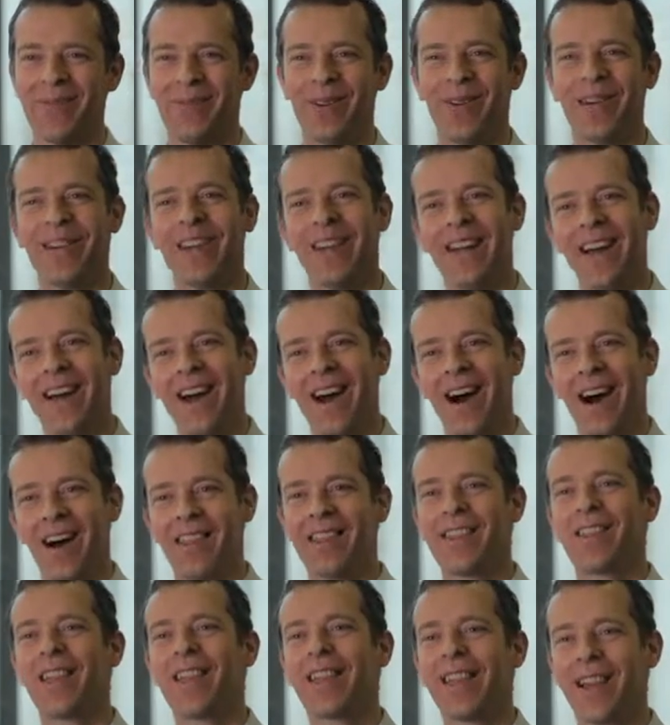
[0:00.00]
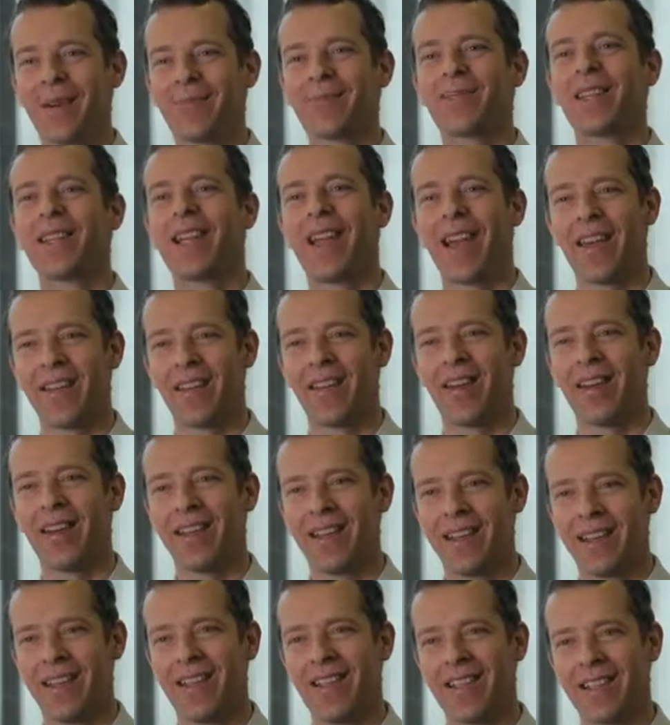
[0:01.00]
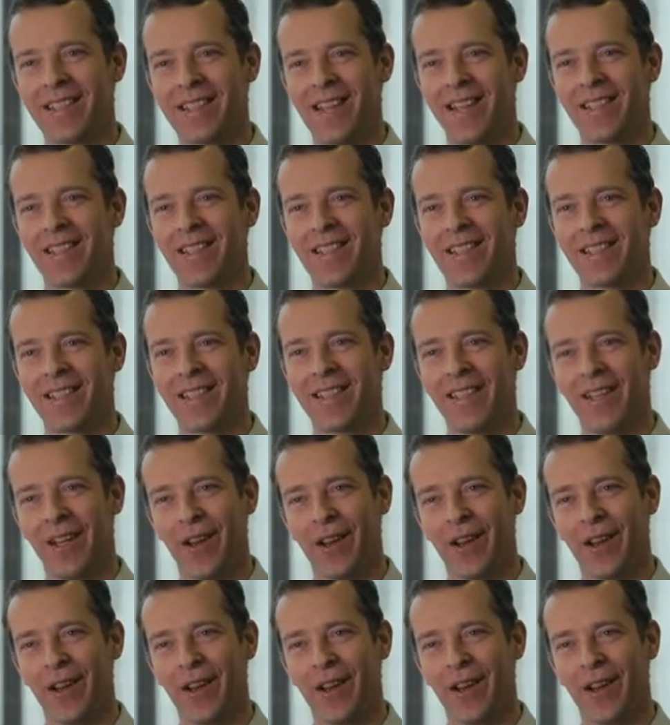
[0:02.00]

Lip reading: but I think they come together in a sense.